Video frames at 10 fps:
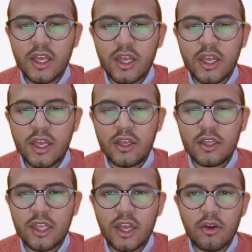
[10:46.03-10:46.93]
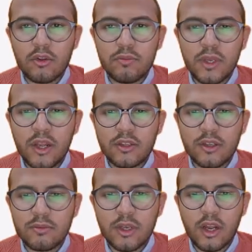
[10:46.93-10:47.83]
It cannot be
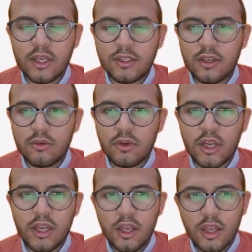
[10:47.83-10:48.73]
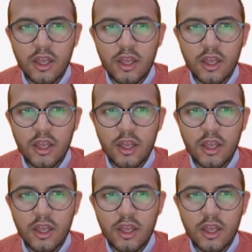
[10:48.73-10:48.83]
something like that. Okay,